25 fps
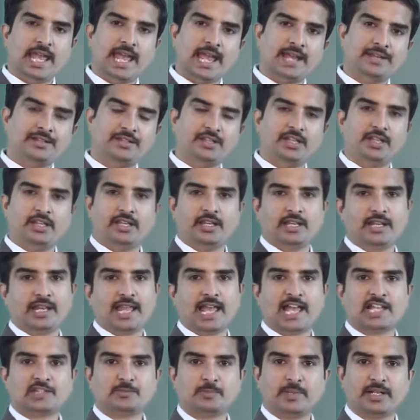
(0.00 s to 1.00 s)
the anterior
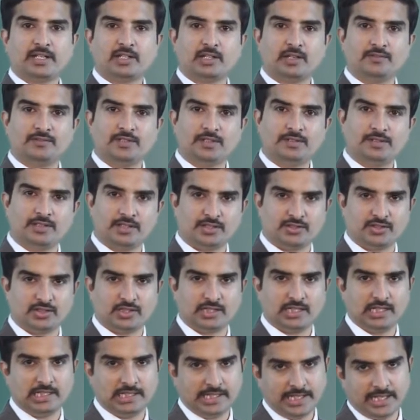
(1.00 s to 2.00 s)
aspect of the
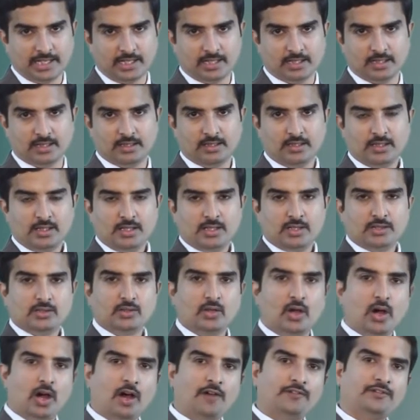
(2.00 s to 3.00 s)
surgical neck.
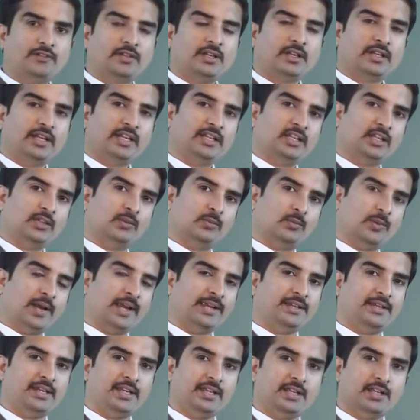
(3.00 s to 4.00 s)
So after it is
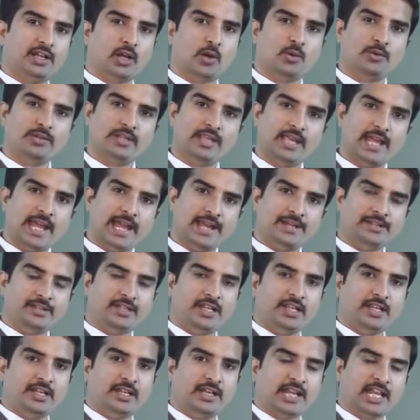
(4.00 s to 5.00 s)
winding round the
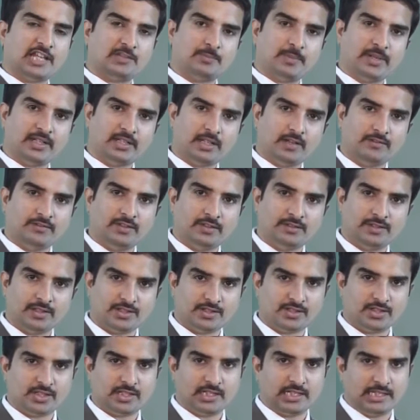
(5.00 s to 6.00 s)
anterior aspect of the
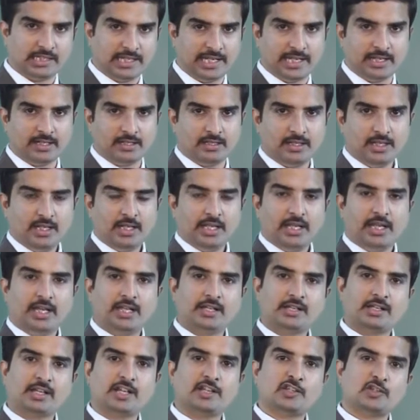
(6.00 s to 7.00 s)
surgical neck,
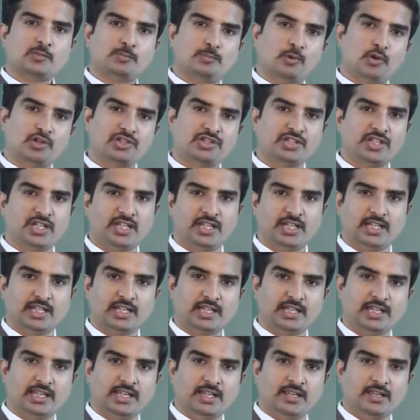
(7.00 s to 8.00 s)
it runs
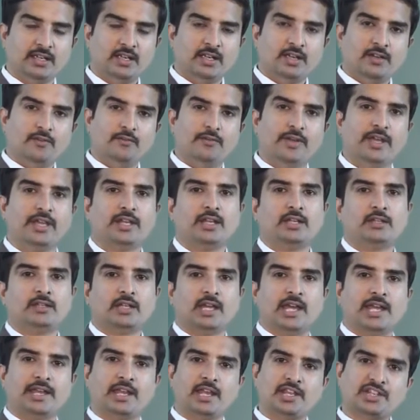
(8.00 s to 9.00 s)
posteriorly where
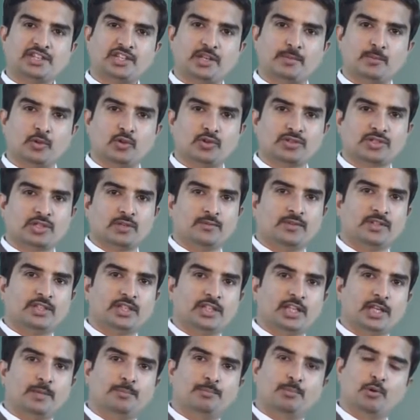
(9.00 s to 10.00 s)
it anastomoses with
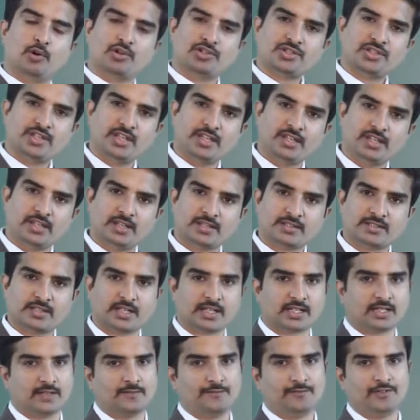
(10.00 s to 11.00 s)
the posterior
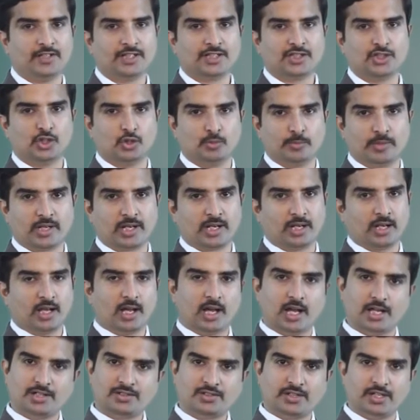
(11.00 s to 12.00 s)
circumflex humeral
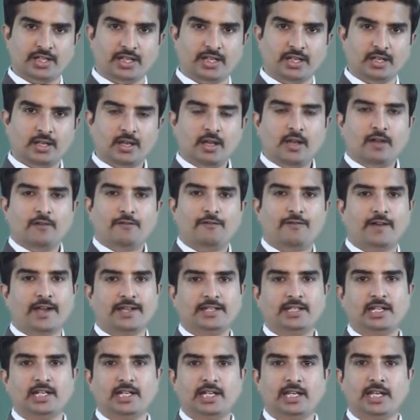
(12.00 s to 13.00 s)
artery
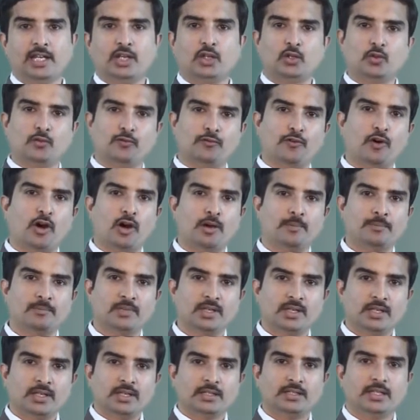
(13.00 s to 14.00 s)
finally to form
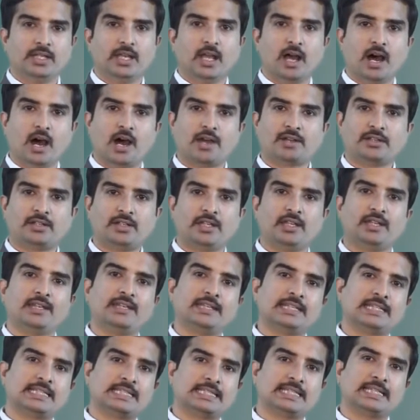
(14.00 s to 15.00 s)
the
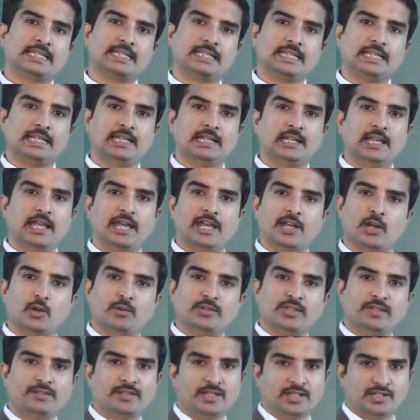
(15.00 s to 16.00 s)
arterial circle
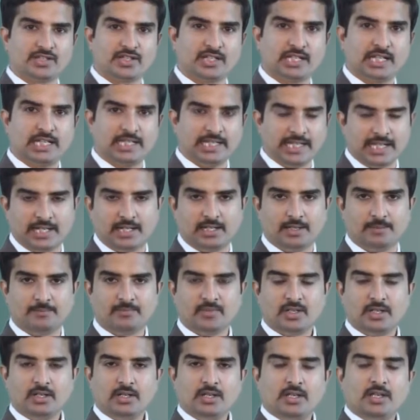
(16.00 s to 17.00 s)
around the surgical neck.
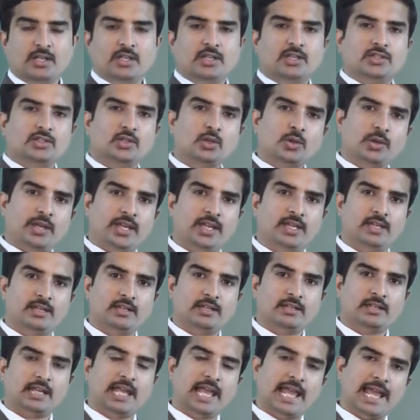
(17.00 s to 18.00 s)
So
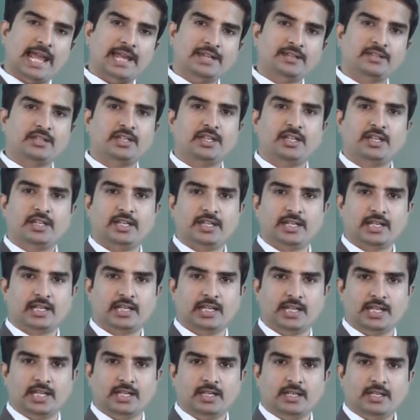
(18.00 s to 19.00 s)
here
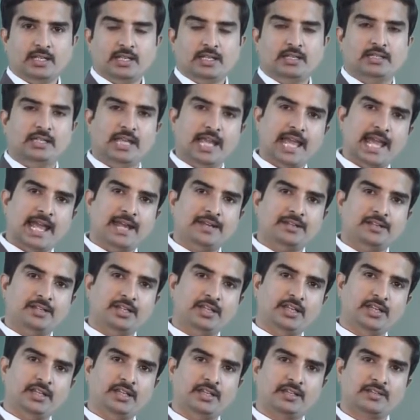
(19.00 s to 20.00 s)
anteriorly, the
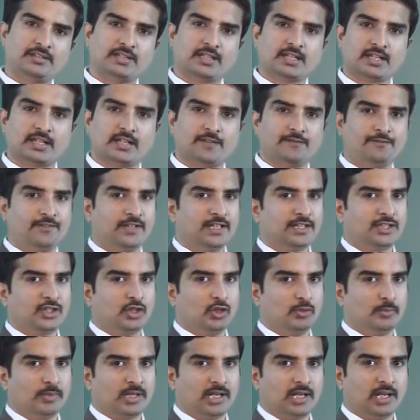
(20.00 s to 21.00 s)
anterior circumflex
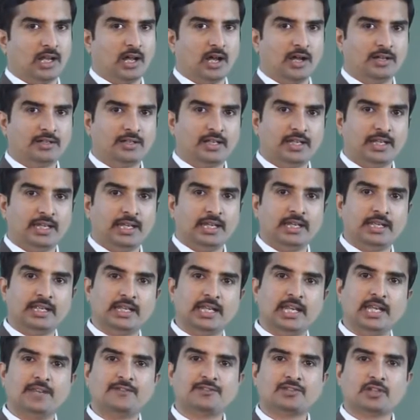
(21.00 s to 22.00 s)
humeral artery
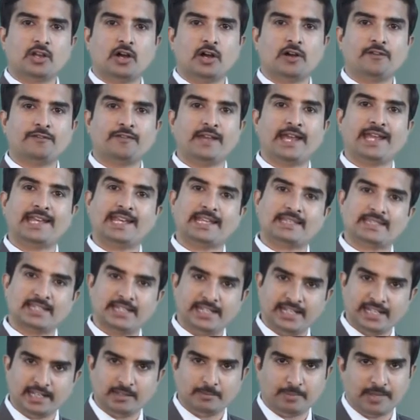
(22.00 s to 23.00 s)
gives off an
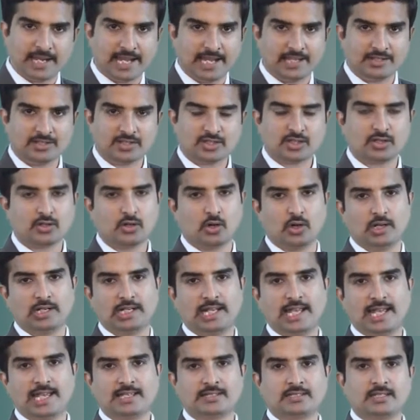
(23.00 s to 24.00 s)
ascending branch
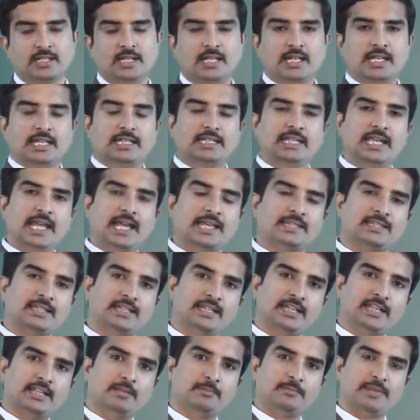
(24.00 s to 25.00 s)
called as the
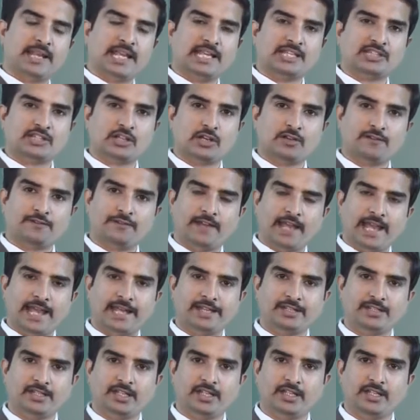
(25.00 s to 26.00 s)
ascending branch of
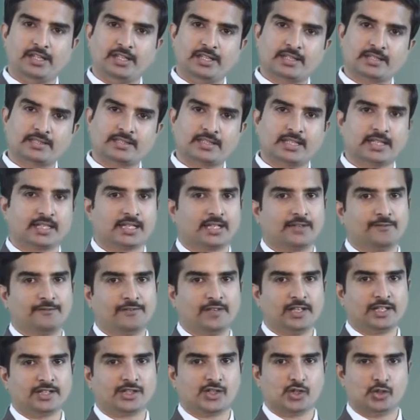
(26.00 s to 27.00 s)
anterior
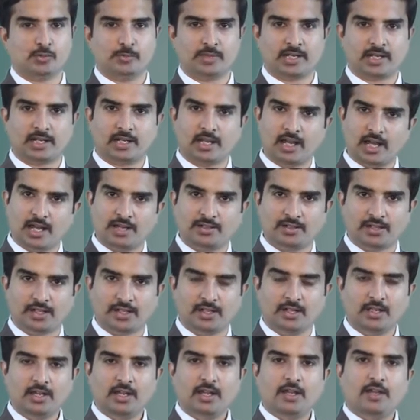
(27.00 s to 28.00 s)
circumflex humeral
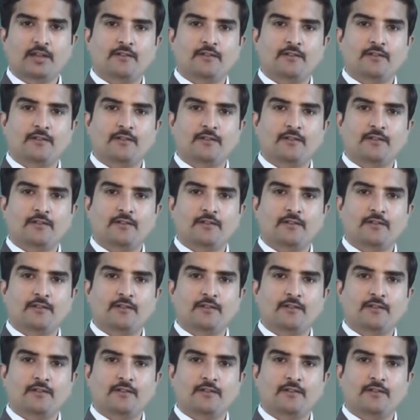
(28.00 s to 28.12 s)
artery,